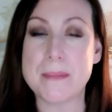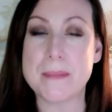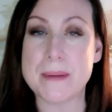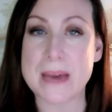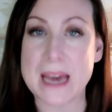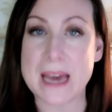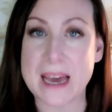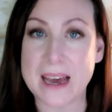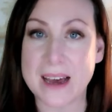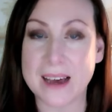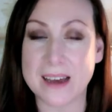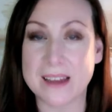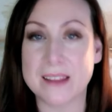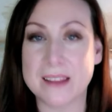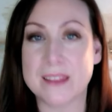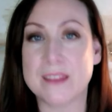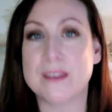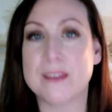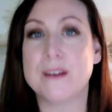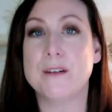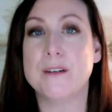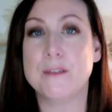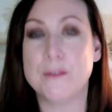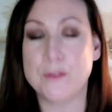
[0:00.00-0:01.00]
path
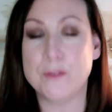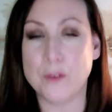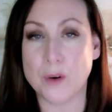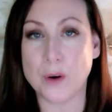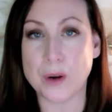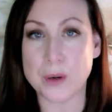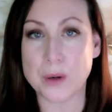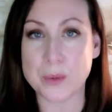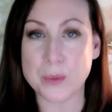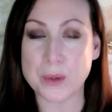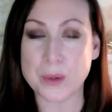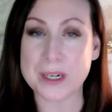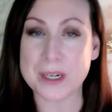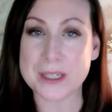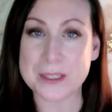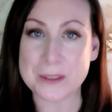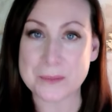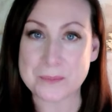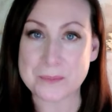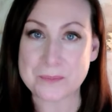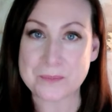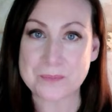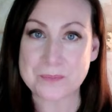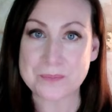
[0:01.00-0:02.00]
forward.